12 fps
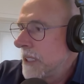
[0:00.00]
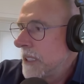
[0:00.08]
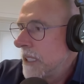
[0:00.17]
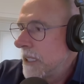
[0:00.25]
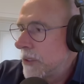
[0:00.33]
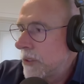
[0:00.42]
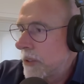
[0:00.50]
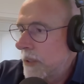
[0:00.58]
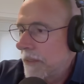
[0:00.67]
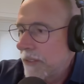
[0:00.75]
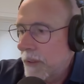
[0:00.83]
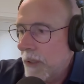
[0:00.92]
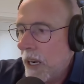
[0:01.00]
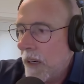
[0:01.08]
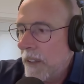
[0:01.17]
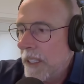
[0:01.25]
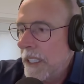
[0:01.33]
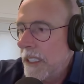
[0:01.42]
It's true. A
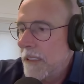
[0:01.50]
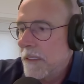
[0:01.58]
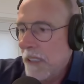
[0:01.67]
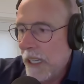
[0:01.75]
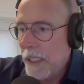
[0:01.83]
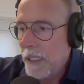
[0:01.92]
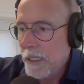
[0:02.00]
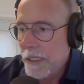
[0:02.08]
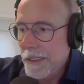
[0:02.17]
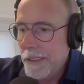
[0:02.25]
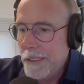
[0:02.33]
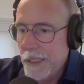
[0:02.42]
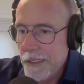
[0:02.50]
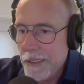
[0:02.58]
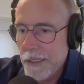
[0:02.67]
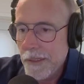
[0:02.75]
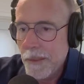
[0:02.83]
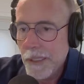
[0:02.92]
Ferrari is like a
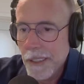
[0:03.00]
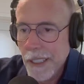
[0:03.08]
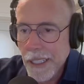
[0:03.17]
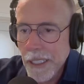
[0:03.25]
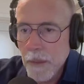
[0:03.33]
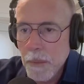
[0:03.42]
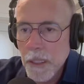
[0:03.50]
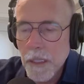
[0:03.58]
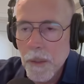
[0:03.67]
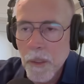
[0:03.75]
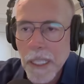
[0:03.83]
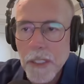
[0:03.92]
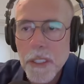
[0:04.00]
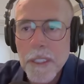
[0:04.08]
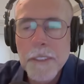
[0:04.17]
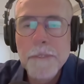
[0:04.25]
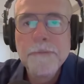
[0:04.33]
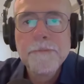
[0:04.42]
consistent, reliable
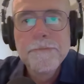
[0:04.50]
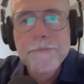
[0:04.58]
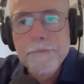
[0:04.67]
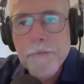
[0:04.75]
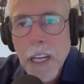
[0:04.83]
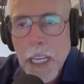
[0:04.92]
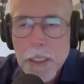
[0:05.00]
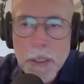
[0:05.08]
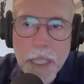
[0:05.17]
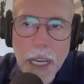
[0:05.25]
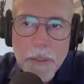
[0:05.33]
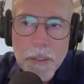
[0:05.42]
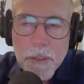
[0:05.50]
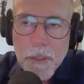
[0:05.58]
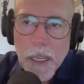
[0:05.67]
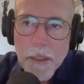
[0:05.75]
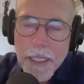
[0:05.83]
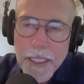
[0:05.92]
erection. I don't have a
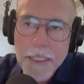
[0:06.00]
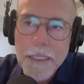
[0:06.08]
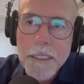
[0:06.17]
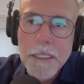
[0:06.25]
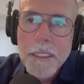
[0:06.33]
Ferrari, Ed.